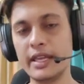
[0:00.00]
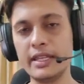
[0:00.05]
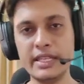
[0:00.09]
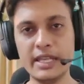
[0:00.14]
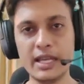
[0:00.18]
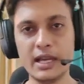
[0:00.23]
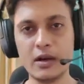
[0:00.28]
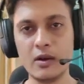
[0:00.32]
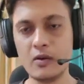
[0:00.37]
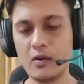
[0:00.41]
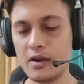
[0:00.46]

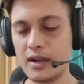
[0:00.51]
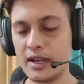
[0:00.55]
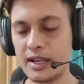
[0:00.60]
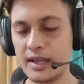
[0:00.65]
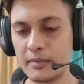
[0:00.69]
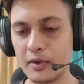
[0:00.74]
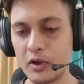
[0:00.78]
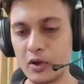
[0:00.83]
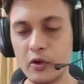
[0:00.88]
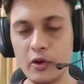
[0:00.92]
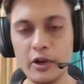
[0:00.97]
Anyhow,
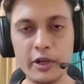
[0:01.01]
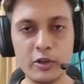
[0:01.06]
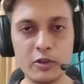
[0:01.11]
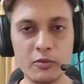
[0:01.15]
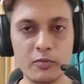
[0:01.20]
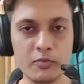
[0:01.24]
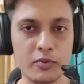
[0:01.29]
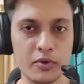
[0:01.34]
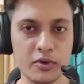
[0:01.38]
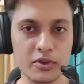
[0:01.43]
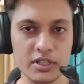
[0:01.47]
I'm going
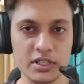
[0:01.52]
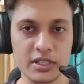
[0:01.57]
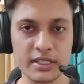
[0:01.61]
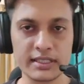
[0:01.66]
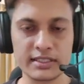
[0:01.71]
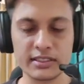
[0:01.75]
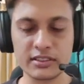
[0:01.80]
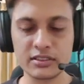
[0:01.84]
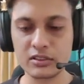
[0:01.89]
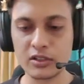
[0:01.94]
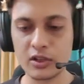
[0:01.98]
to push
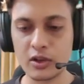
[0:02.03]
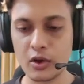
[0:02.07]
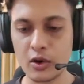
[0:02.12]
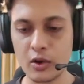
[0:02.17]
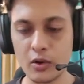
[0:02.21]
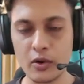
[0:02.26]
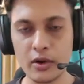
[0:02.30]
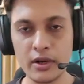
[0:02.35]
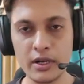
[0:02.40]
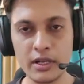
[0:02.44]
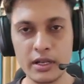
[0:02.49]
this
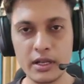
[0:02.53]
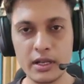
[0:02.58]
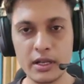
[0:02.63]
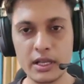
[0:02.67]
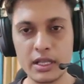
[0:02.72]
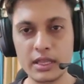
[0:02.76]
code,